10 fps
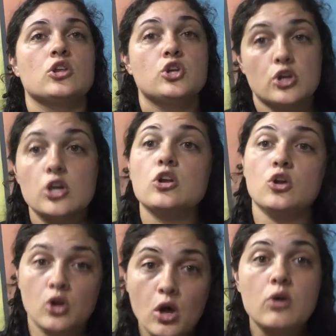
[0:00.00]
you're
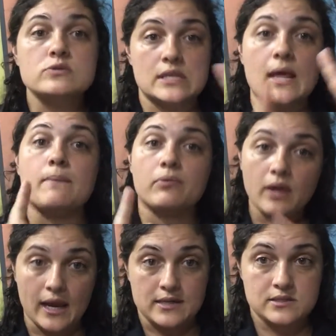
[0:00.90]
gonna go to that
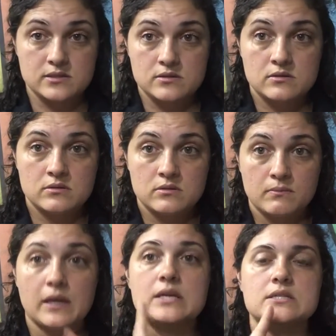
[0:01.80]
place,
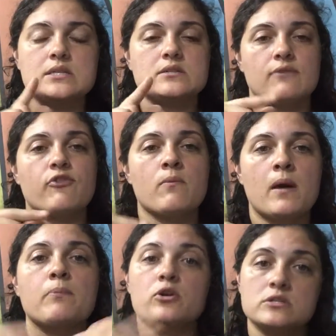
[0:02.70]
because it's from
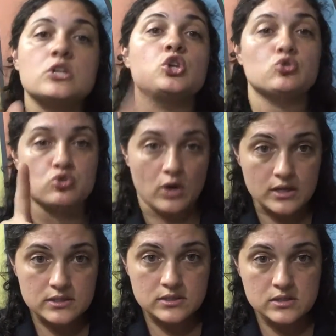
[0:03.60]
a person you
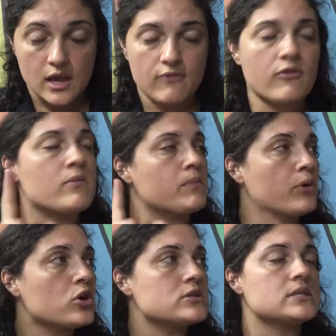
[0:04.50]
trust, and from a
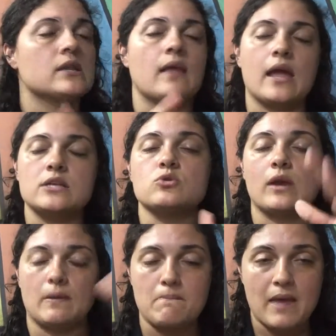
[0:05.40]
person that is
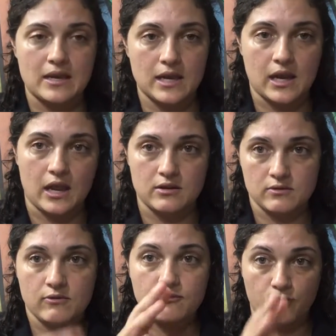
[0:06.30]
recommending it
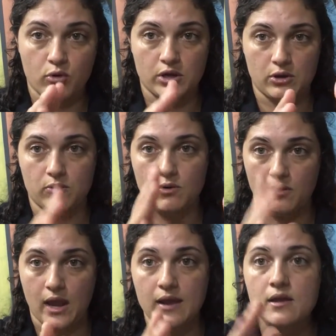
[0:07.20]
for you,
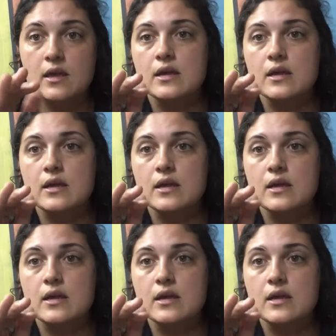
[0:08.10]
okay?